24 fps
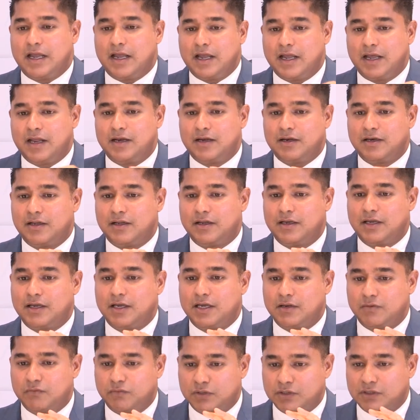And
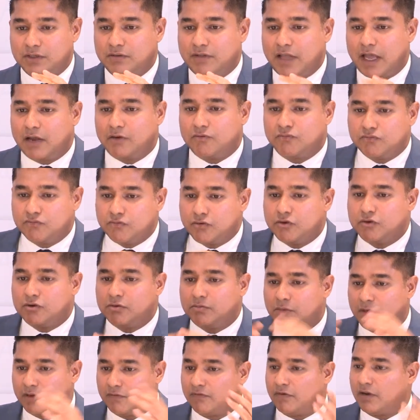it was in that
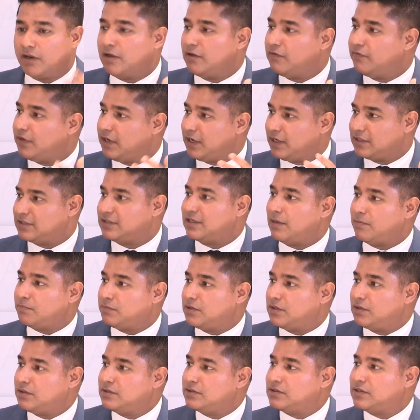womb of love and
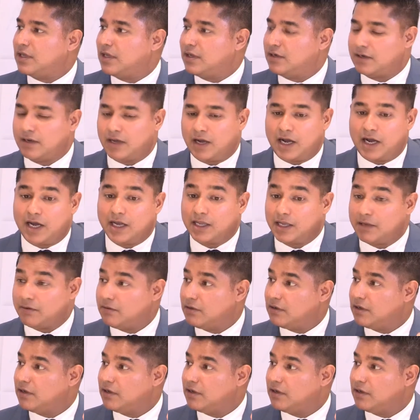acceptance that I